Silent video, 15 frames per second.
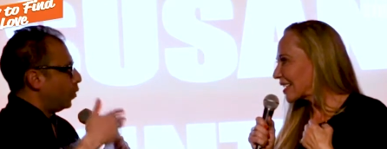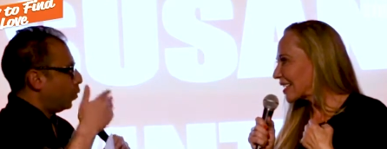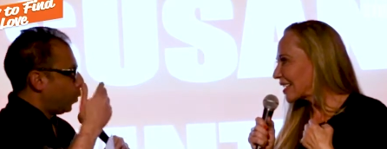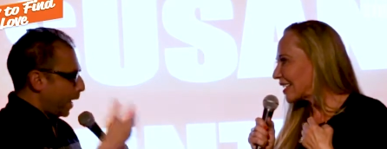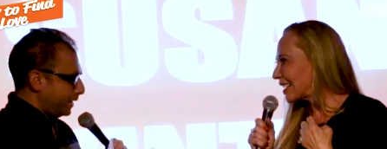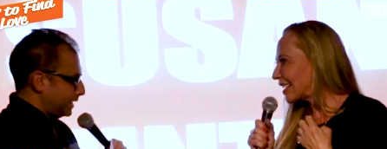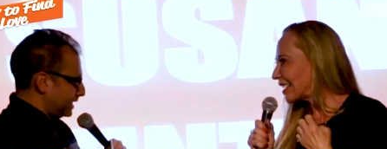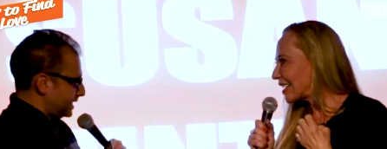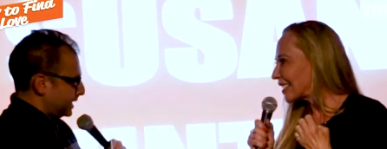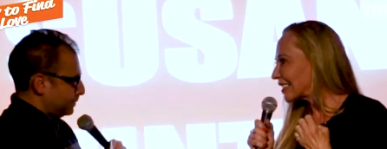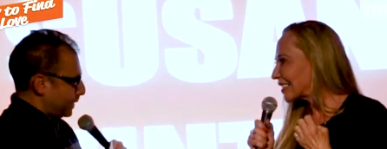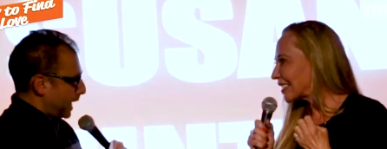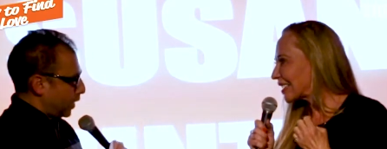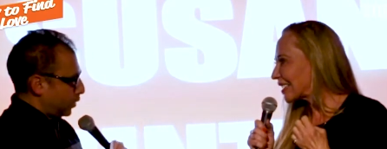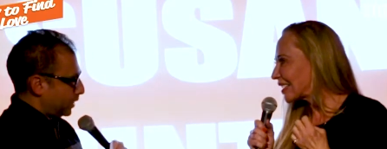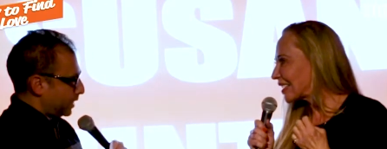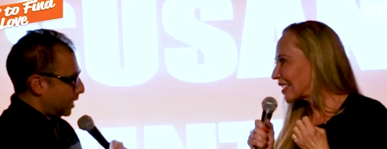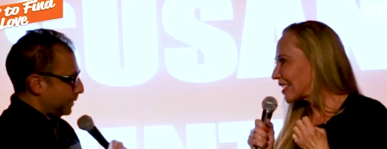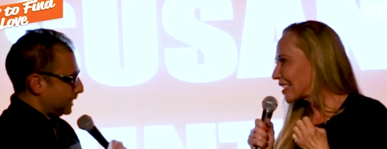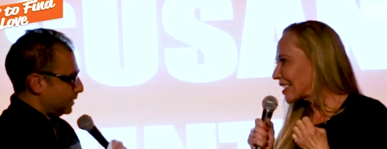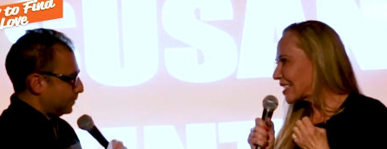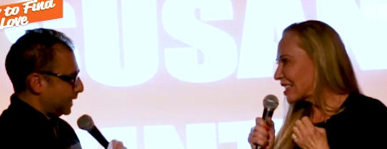Speaker 1: when does this power
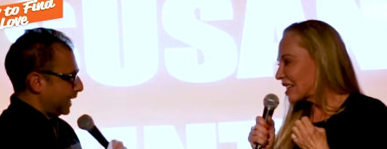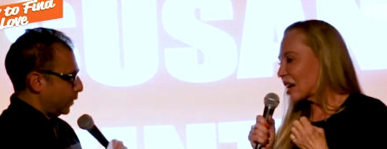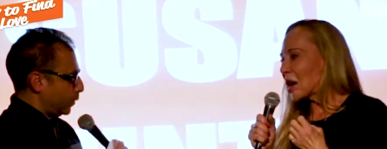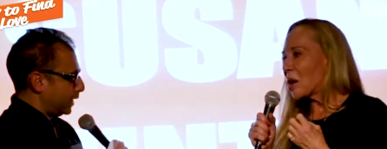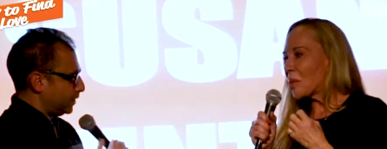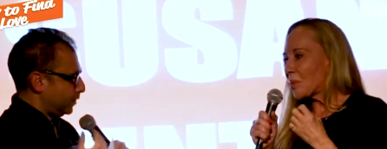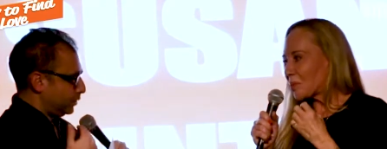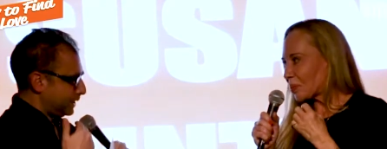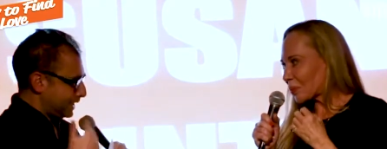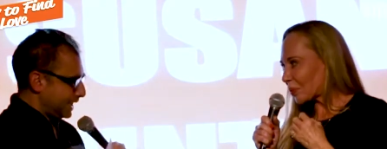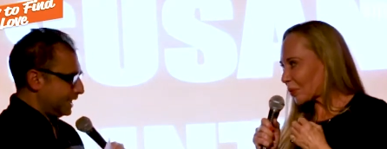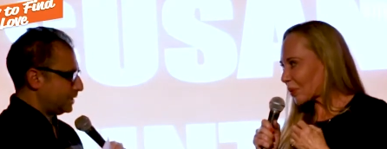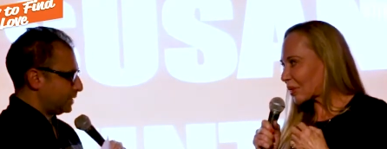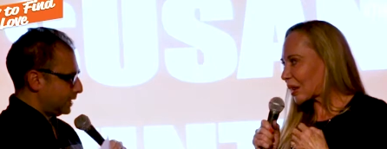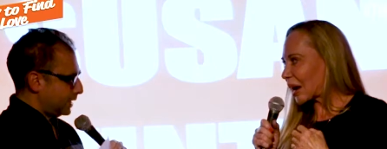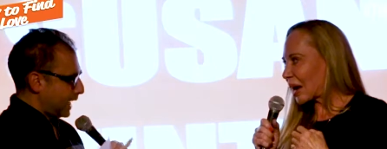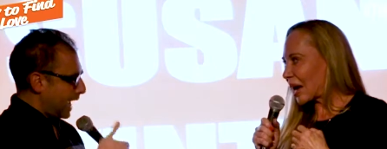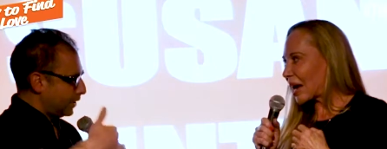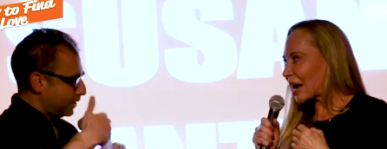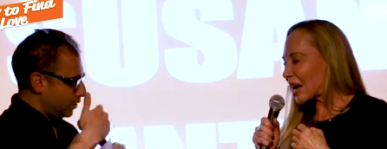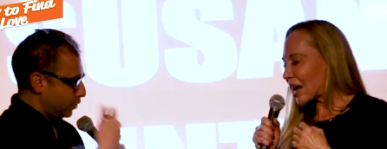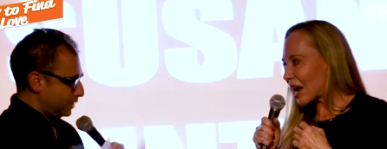come into play? When do you teach
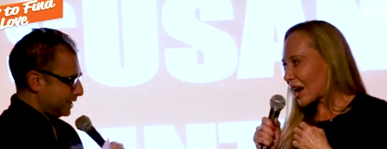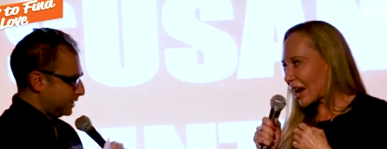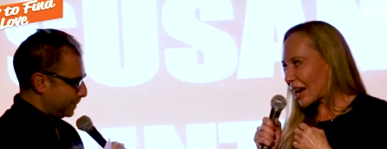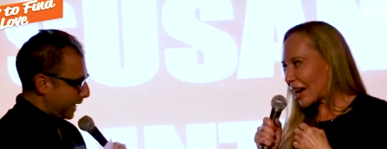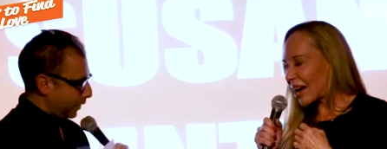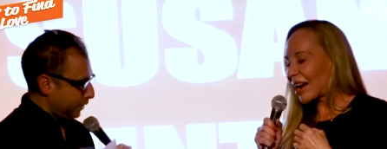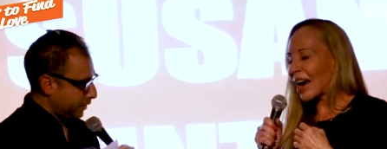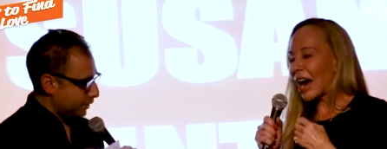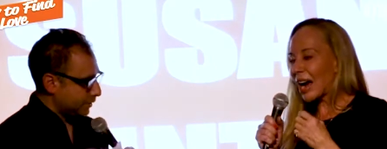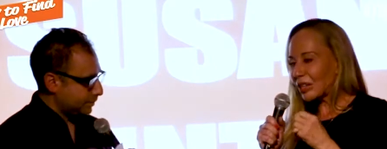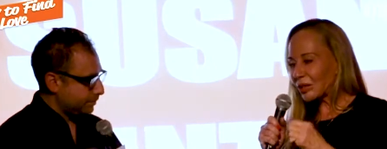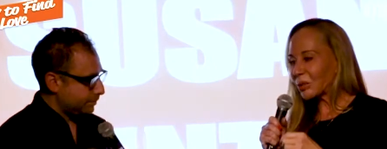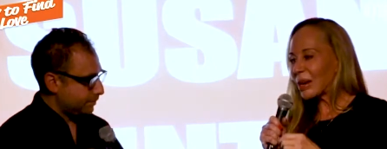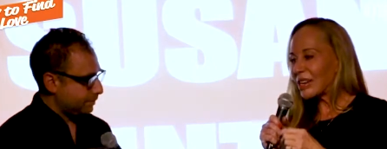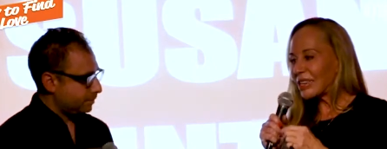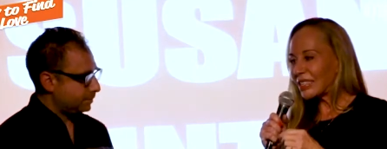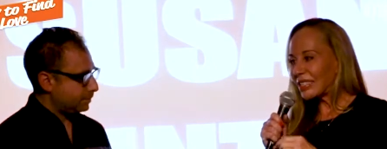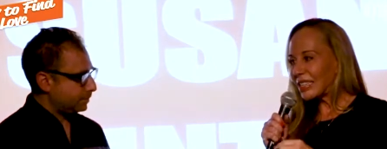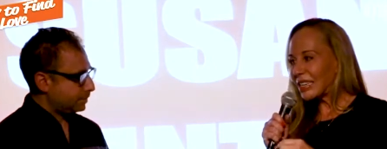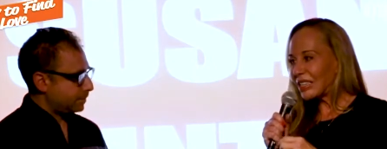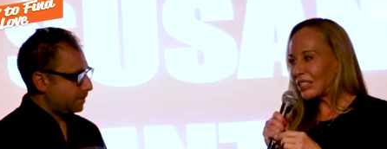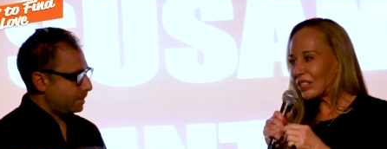how to use this power?
Speaker 2: I try to
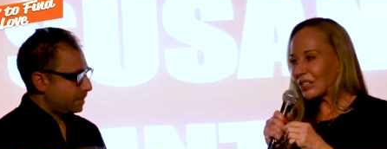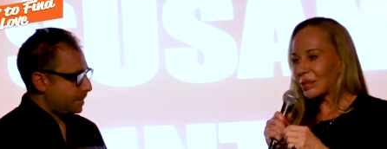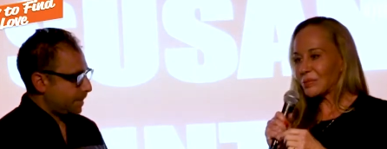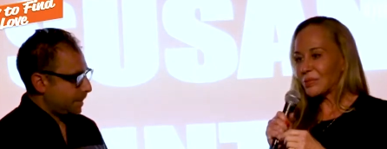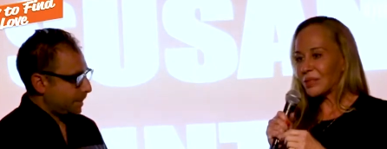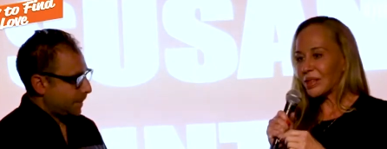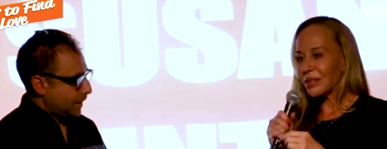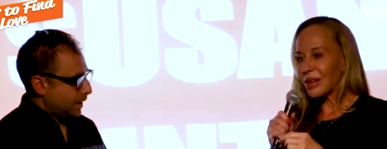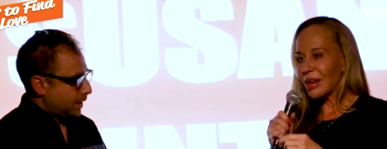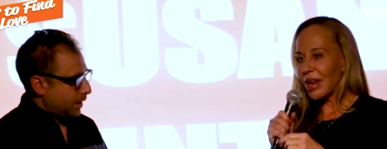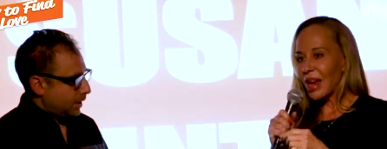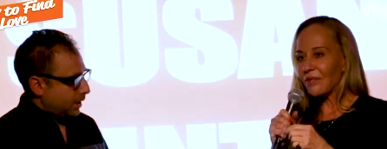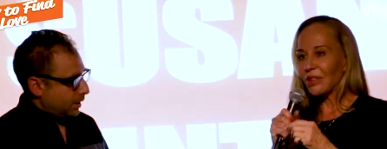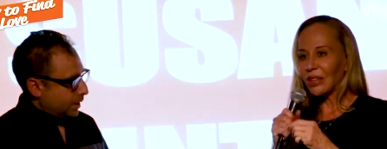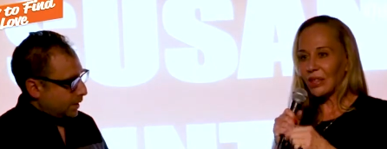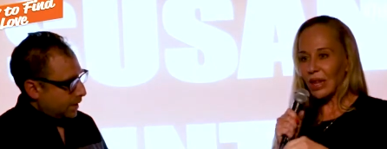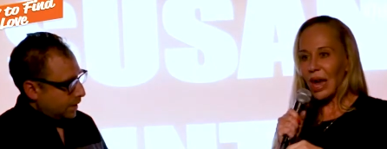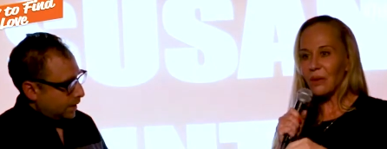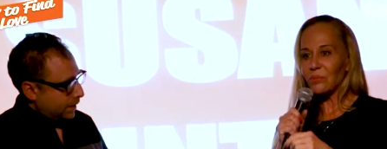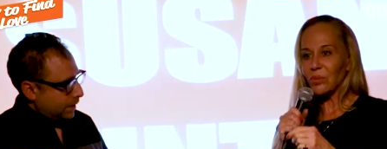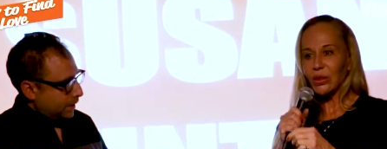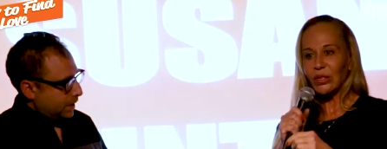teach them that they have a
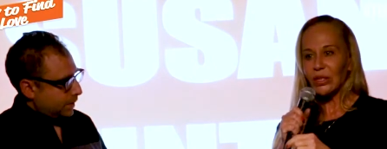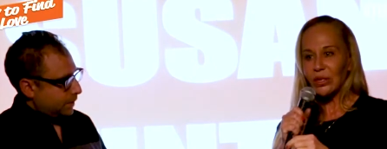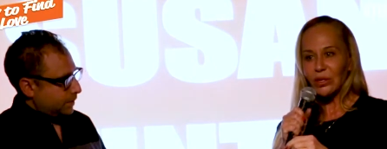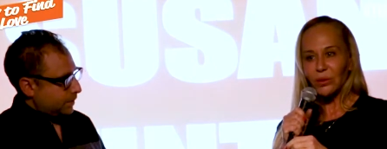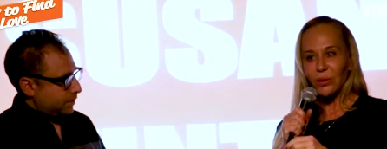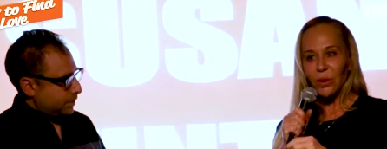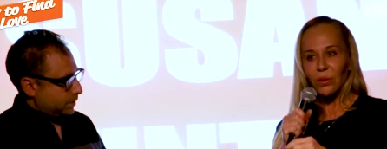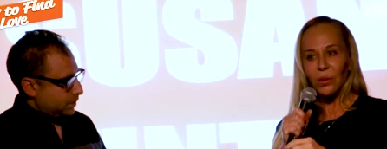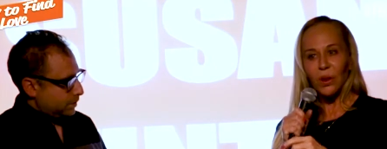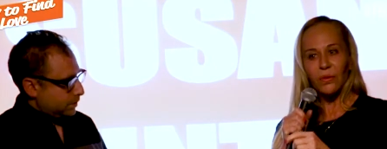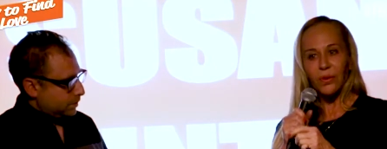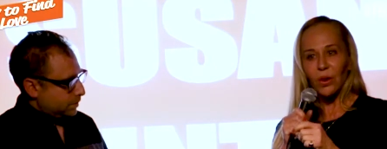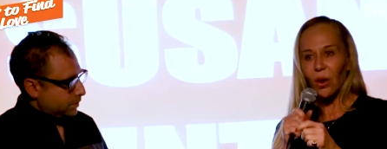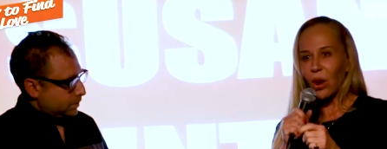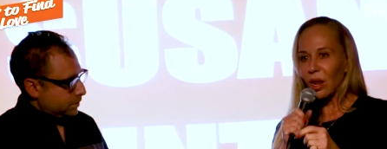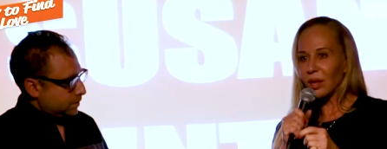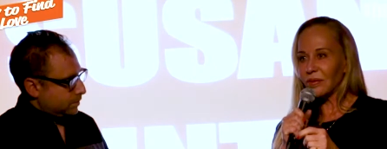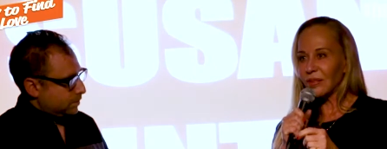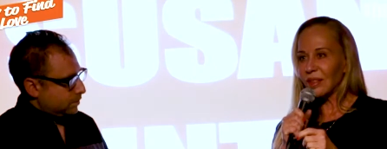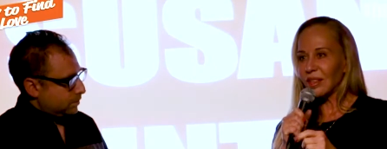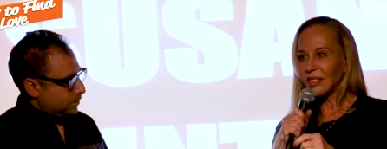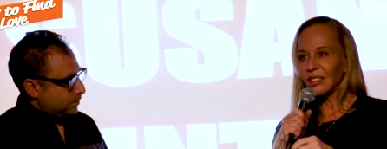lot more control over
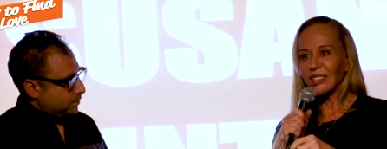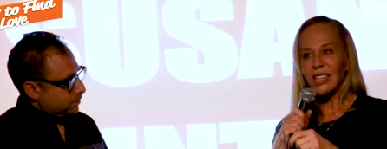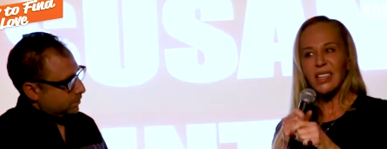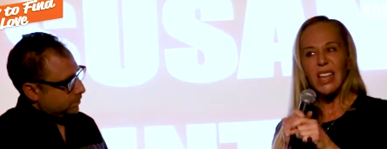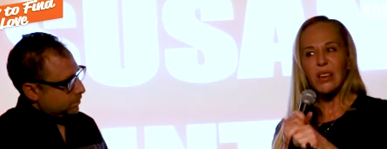all of this than